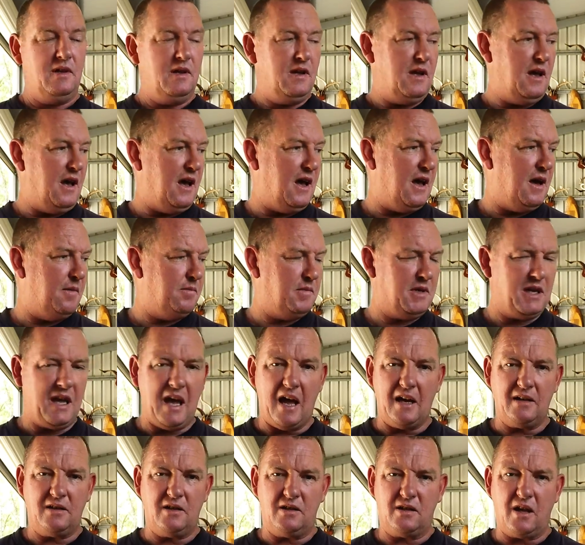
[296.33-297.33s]
You
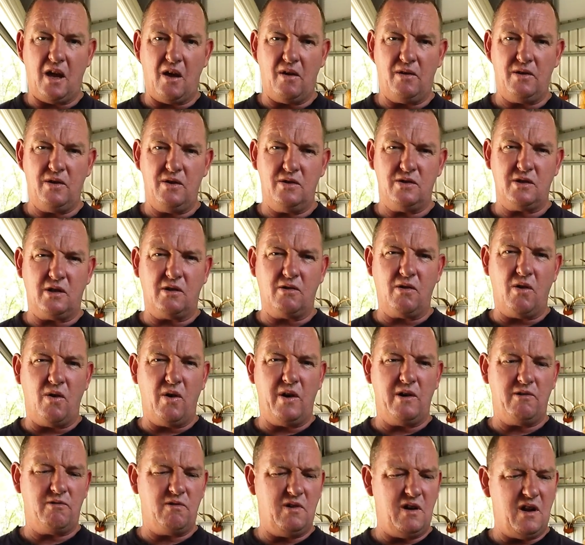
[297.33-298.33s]
can't just go and use a
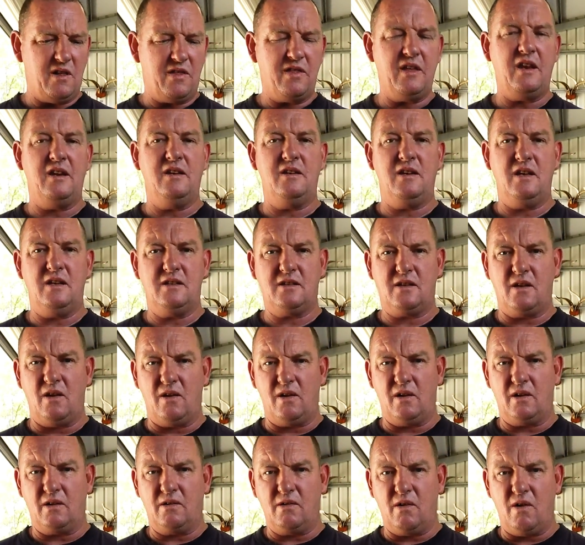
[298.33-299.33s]
grinder and a thin disc on
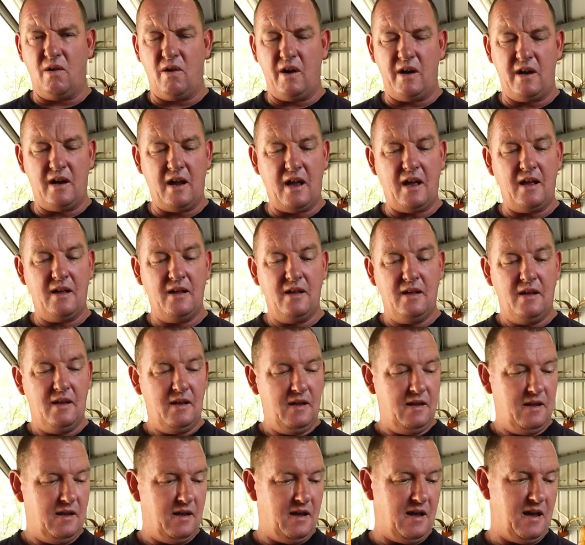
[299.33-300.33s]
a grinder.
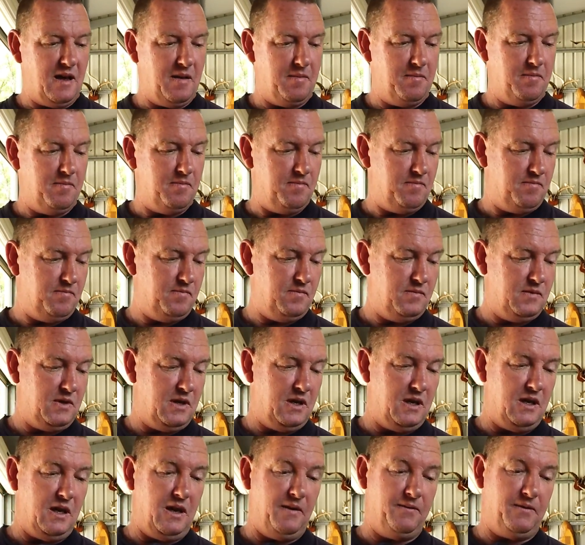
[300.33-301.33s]

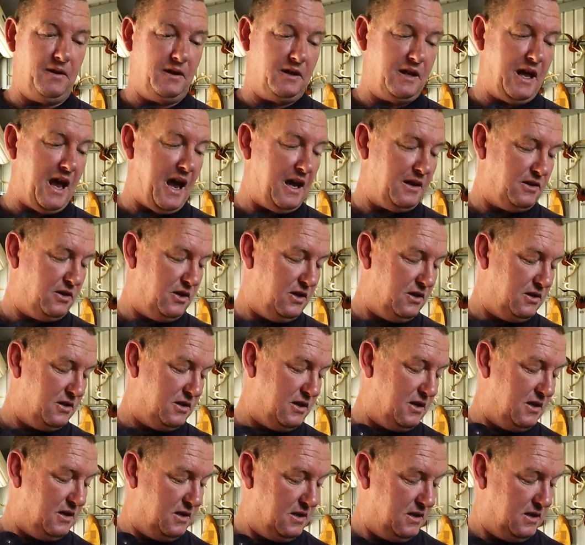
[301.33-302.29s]
If it catches